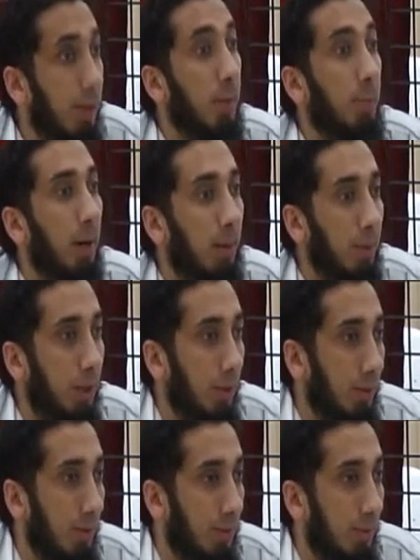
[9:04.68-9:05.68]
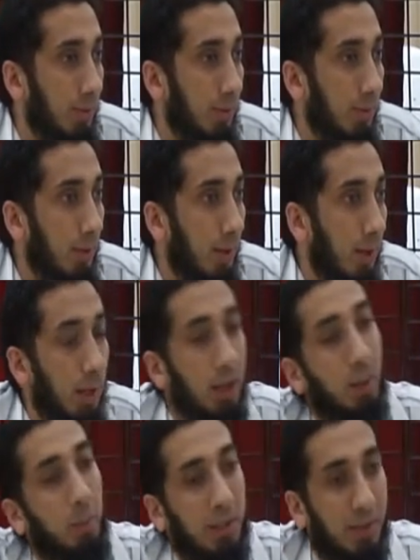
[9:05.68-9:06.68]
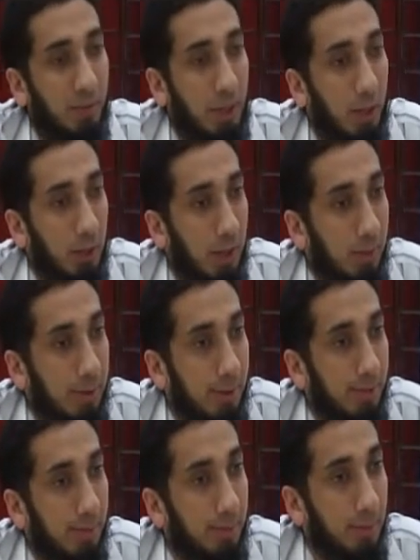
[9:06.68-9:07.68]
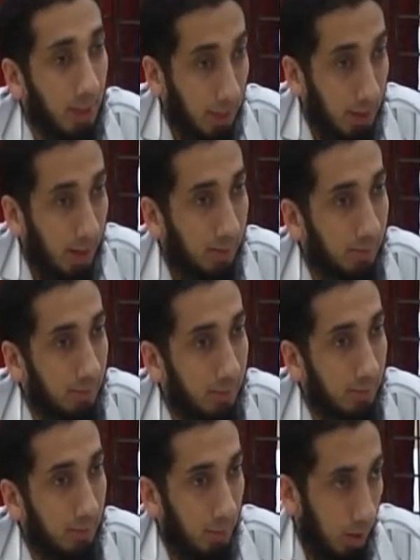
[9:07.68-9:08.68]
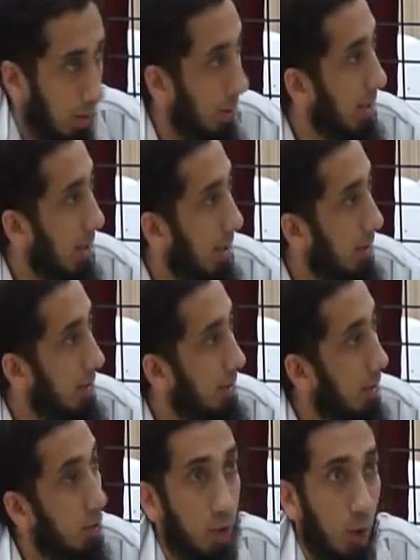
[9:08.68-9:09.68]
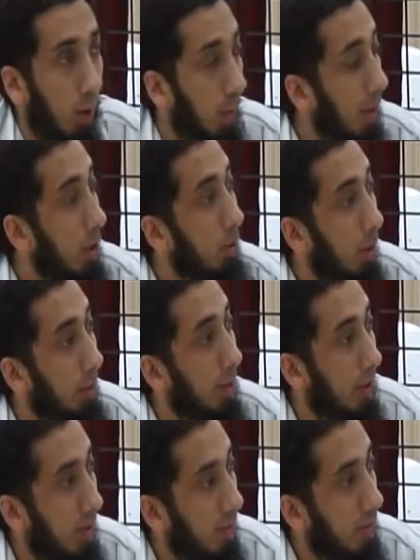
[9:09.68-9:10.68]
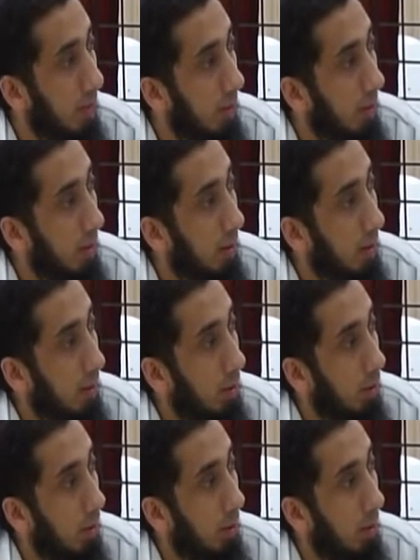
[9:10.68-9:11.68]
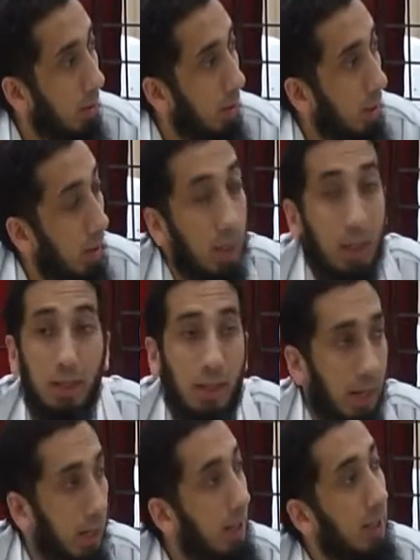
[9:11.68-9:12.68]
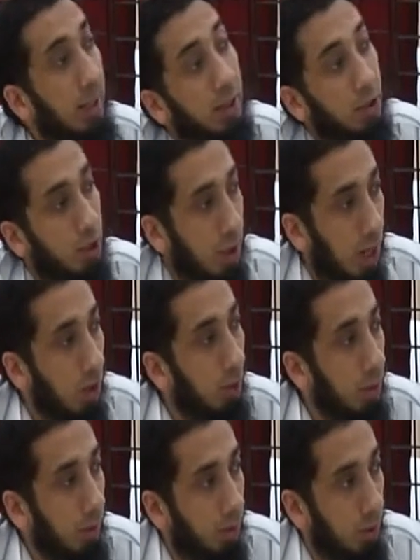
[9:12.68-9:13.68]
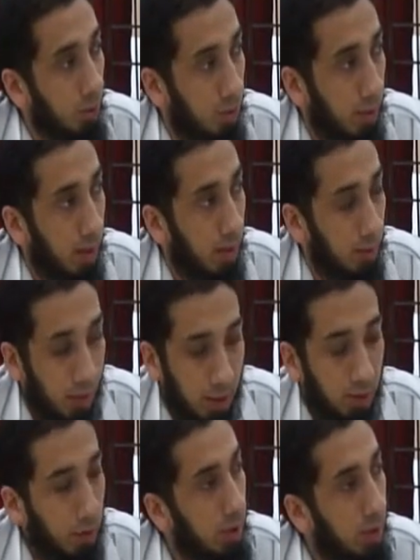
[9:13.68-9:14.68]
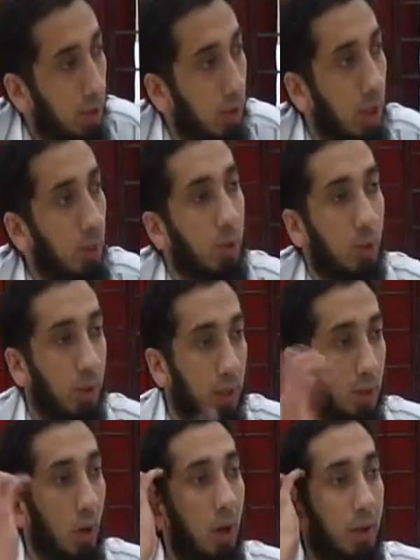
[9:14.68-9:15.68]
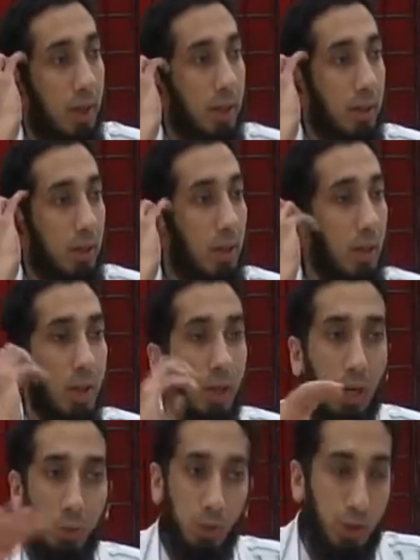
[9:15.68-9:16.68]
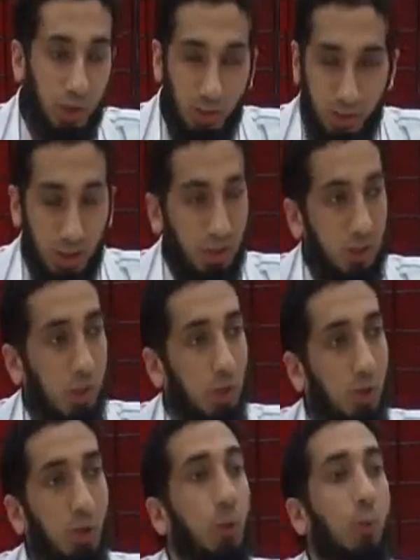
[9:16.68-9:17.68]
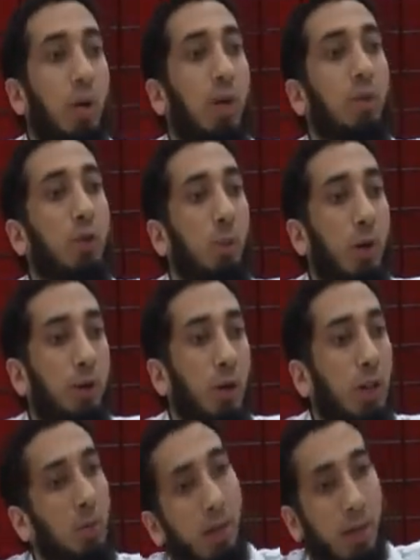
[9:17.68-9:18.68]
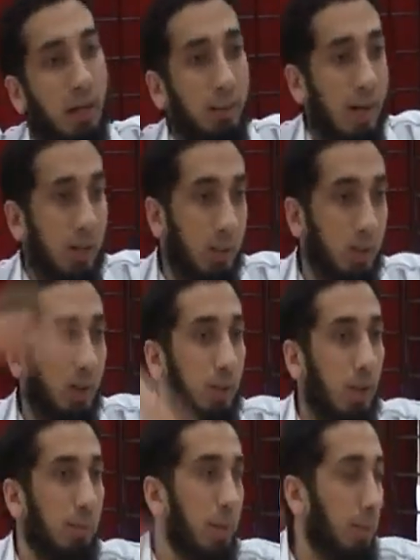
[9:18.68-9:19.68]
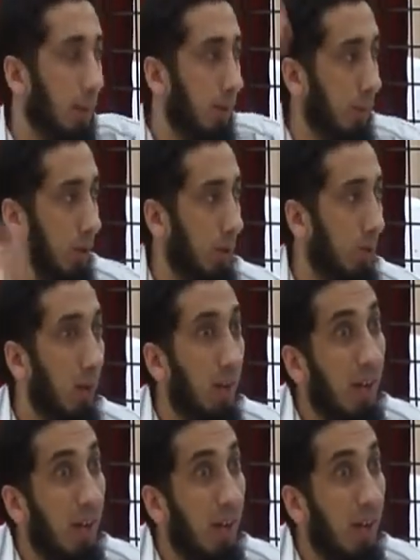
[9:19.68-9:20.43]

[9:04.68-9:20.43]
There's a barbecue. And they're going to play some video games. They're going to come? Oh my God. They'll show up like you won't believe. He did that. He did that in Chicago when he was the youth director, right? So he said, okay, we're doing an all-nighter, and it's just whatever you want to talk about, and a basketball team and a barbecue.